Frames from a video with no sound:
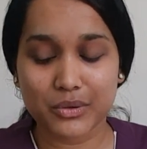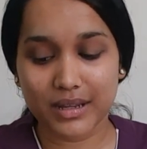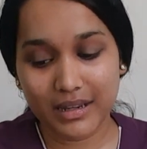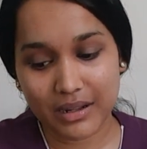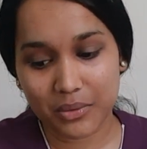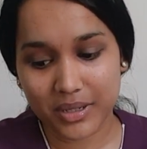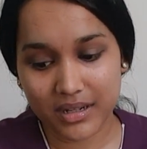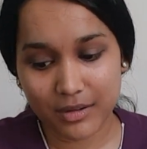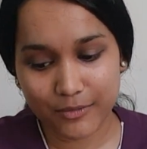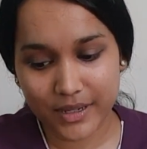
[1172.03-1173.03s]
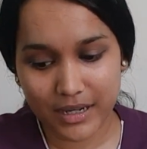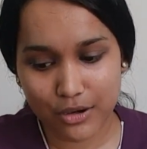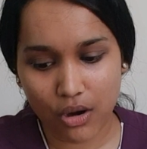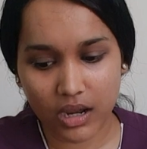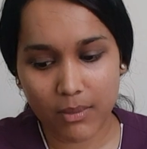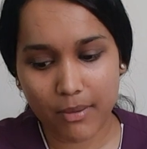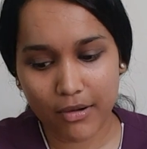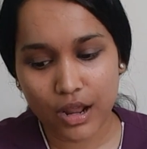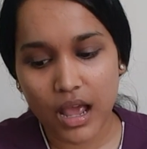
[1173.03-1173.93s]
Okay, now here we are talking about